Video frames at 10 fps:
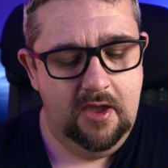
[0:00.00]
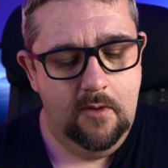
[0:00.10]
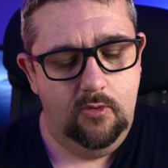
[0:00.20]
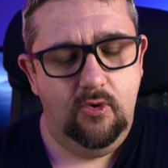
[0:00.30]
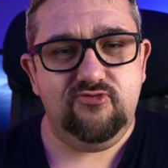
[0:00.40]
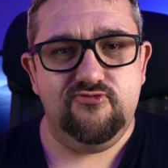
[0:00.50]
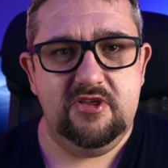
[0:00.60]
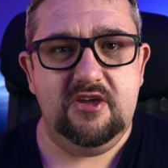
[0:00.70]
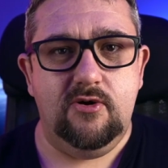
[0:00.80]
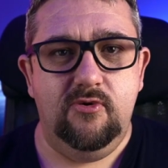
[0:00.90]
But what's
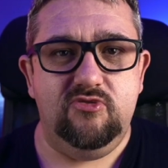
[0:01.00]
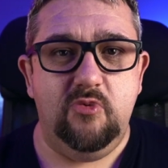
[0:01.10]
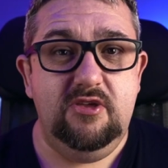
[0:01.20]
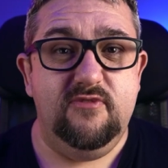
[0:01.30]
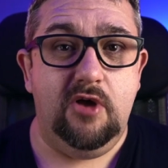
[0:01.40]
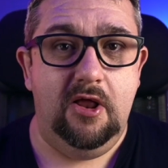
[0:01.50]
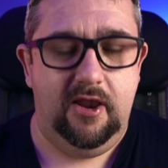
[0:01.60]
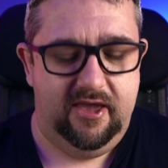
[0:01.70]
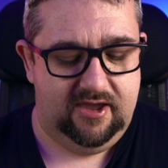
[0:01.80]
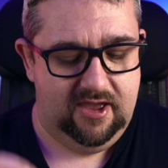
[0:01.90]
really cool is when you've got
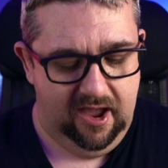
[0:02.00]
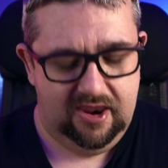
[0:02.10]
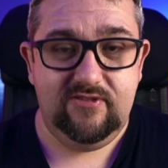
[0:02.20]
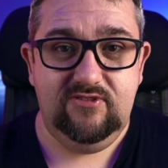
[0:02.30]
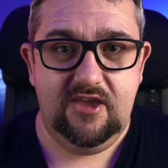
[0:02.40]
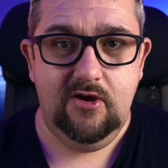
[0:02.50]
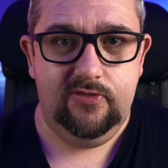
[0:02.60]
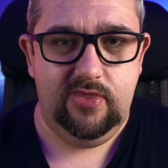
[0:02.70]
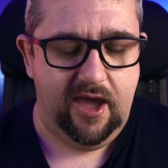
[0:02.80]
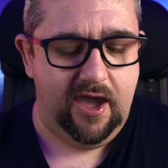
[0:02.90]
like an ND on
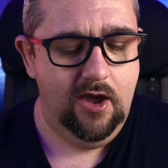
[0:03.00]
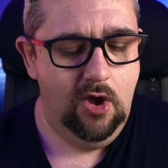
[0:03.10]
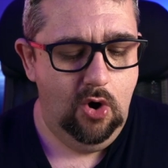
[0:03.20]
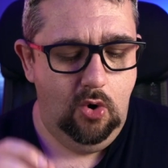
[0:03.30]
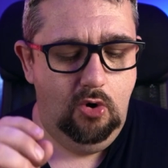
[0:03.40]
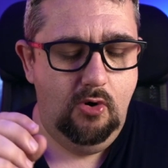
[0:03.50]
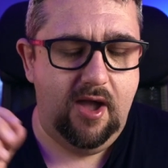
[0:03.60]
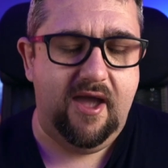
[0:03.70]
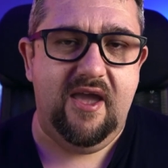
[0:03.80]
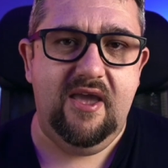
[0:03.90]
there, or
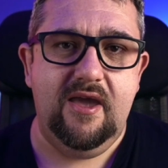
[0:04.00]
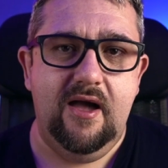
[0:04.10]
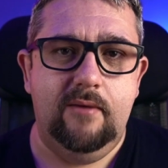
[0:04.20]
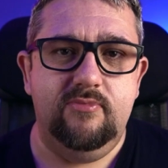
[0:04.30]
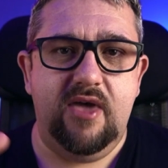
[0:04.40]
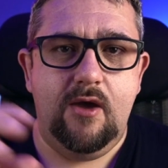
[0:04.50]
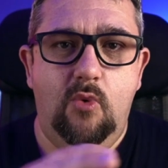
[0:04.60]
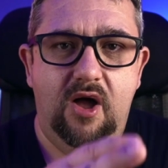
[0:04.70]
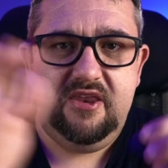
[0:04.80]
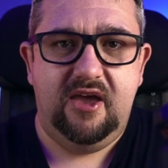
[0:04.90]
their
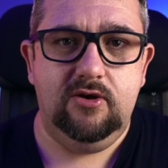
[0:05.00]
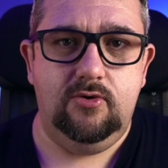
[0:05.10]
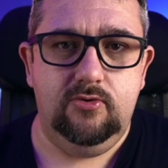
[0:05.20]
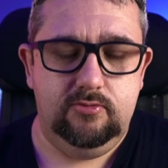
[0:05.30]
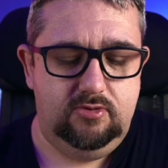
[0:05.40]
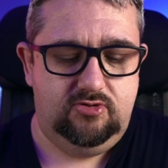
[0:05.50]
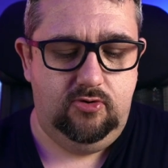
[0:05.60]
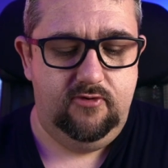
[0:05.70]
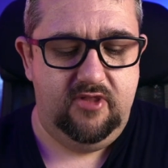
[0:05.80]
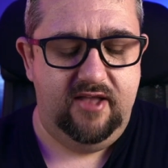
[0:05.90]
wide angle
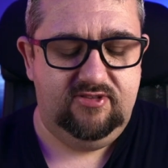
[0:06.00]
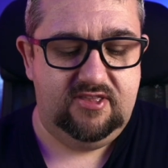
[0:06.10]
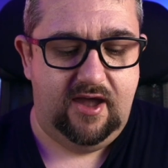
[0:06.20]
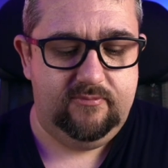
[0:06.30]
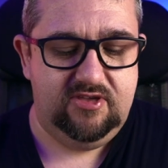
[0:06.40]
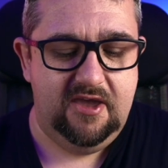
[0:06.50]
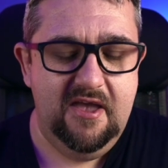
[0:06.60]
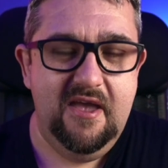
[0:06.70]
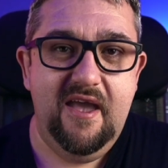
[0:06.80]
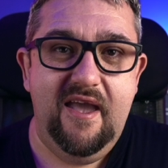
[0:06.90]
sort of lens adapter,
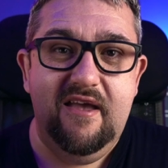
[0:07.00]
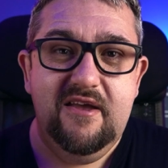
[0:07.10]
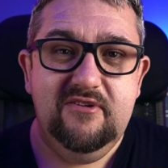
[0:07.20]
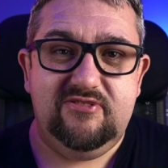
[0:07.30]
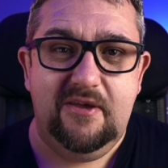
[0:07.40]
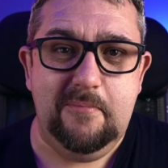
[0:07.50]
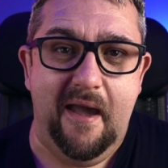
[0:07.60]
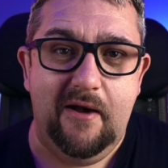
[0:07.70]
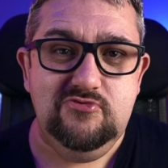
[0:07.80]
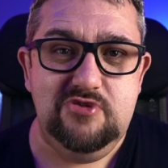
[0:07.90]
it
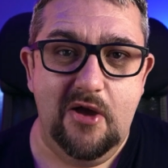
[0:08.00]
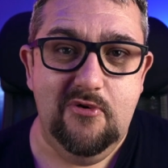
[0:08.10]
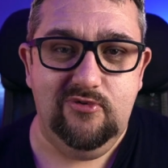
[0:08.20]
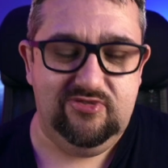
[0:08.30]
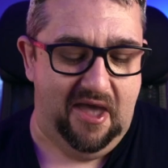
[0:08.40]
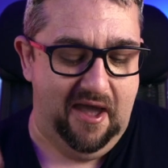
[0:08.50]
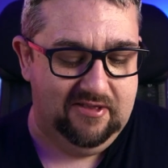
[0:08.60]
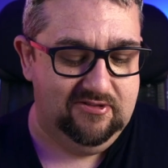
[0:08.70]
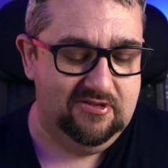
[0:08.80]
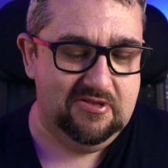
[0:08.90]
somehow knows
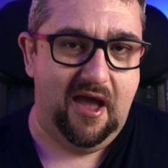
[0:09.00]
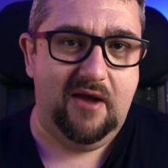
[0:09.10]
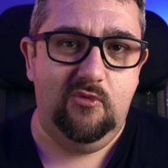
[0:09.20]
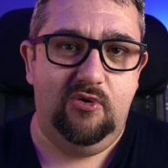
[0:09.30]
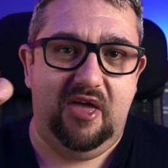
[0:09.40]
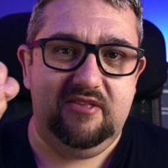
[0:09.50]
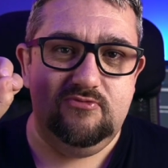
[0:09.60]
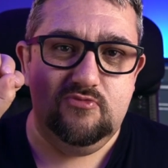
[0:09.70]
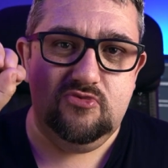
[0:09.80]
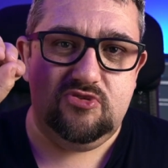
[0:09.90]
and will then
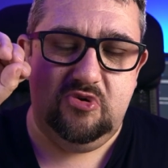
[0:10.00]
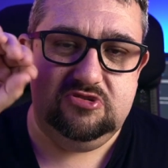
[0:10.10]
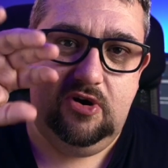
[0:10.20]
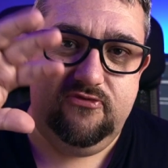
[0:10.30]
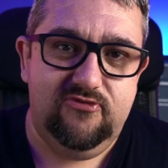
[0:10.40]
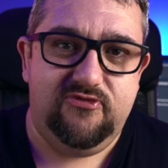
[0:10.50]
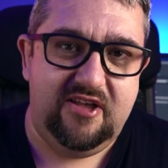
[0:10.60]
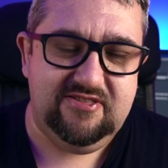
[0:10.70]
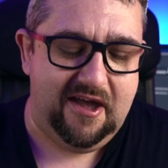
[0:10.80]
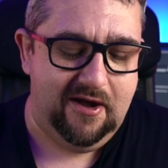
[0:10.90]
switch off and
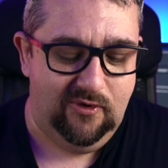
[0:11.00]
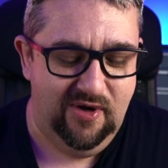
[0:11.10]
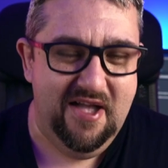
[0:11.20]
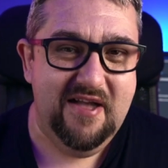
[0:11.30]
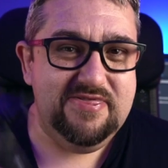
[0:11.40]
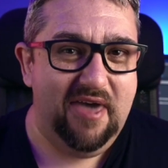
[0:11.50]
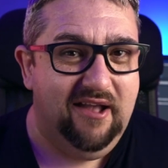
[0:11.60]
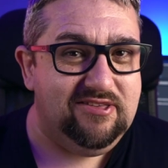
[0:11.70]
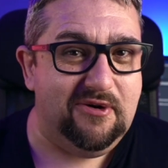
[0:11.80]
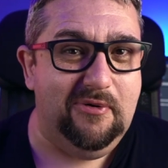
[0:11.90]
face out.
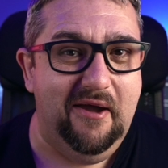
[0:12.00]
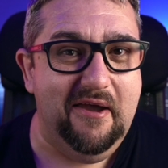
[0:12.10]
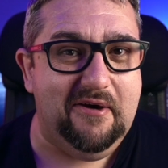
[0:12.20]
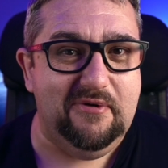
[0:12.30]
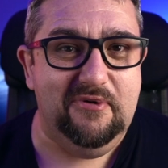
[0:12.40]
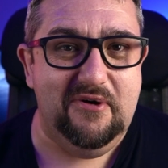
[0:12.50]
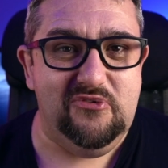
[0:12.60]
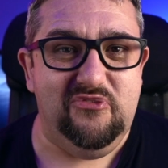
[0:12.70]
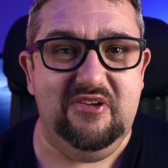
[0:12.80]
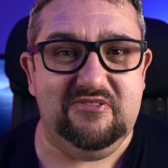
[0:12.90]
That's quite a cool little
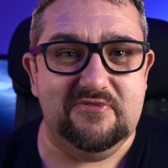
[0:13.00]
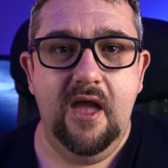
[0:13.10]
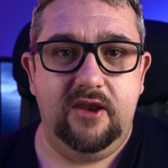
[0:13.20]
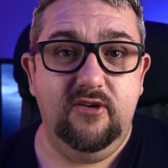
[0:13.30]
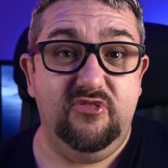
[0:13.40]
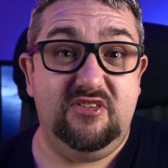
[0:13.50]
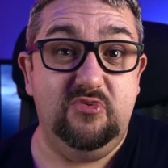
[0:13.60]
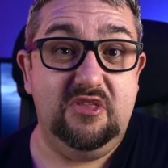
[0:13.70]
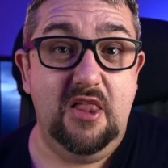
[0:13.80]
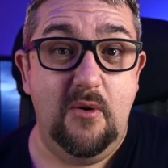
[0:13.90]
feature. And obviously with
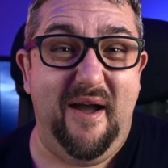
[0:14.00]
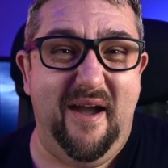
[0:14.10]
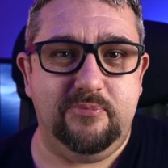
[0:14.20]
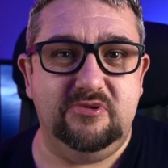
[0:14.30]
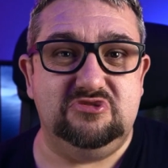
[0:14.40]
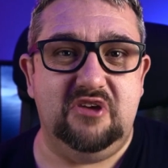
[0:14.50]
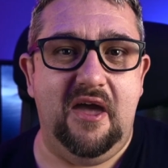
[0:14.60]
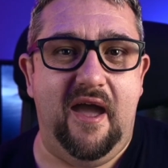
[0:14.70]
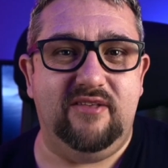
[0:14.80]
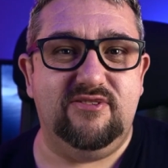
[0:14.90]
the lower aperture
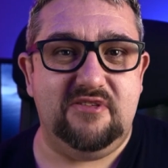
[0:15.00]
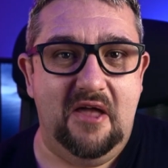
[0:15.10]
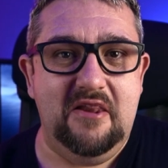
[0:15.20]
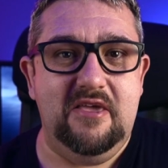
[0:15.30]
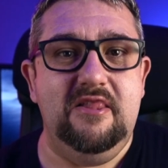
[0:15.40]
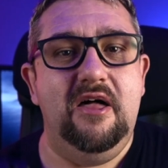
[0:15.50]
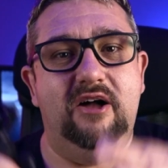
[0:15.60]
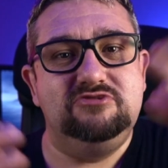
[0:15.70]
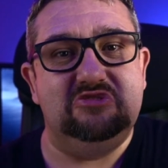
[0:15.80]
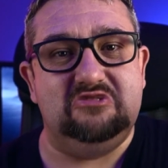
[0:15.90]
and slightly
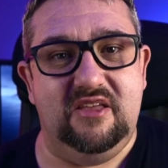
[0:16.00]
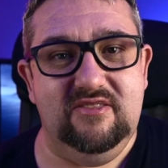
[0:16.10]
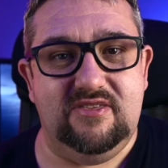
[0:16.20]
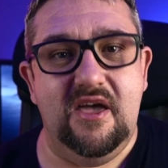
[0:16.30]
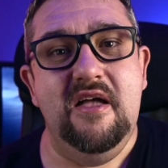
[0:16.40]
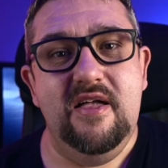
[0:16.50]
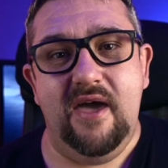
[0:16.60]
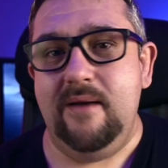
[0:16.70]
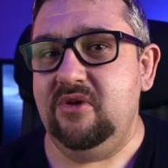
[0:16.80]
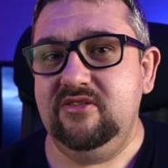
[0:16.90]
larger sensor,
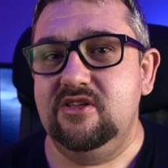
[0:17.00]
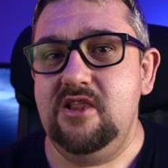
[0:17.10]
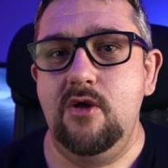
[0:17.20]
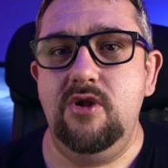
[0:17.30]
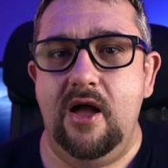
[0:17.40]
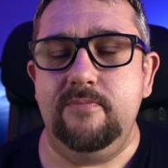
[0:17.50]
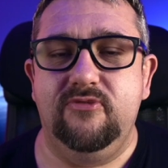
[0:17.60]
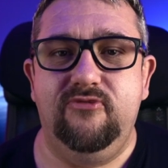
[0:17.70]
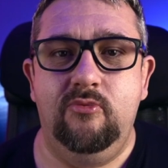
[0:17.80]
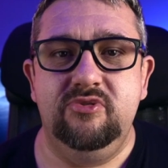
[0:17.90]
that means the low light
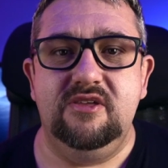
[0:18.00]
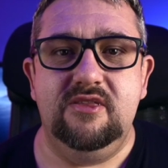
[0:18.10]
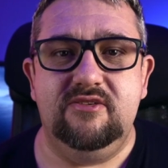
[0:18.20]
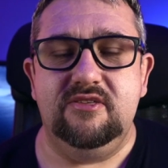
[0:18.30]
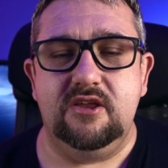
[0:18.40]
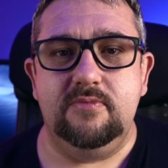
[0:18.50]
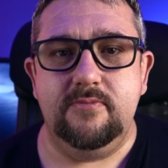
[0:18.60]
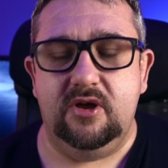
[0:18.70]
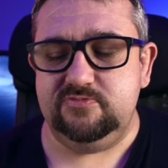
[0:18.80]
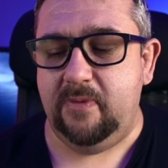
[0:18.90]
performance in this is going to be
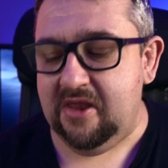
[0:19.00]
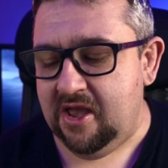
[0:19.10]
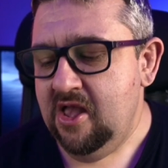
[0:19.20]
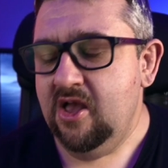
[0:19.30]
much better.